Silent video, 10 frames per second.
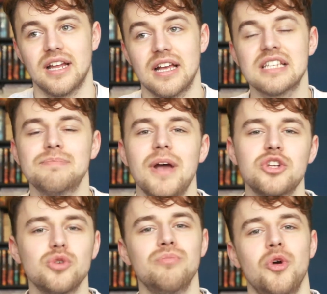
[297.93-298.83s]
a
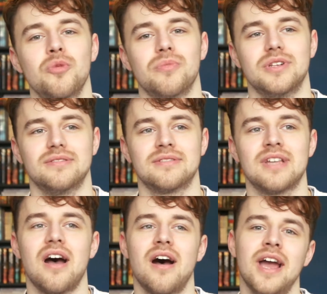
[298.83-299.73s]
special moment
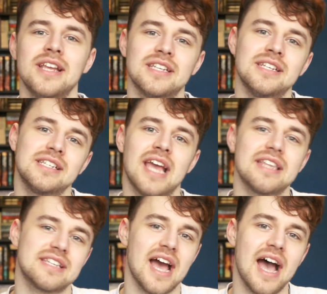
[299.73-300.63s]
that I didn't
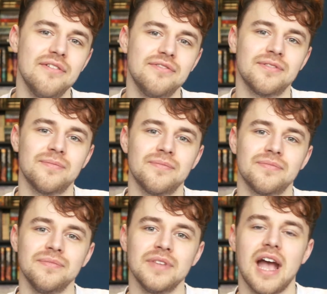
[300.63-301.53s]
get to have.
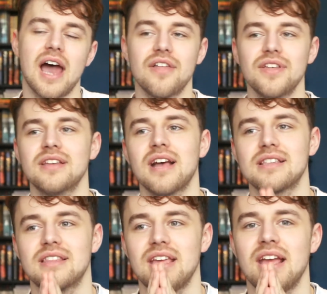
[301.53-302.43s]
And I think
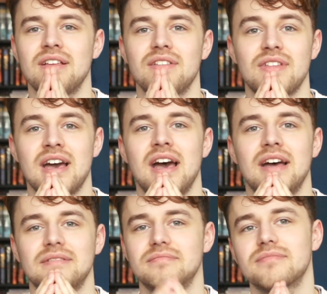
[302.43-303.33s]
that's a thing
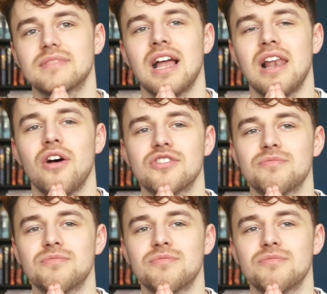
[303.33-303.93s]
that a lot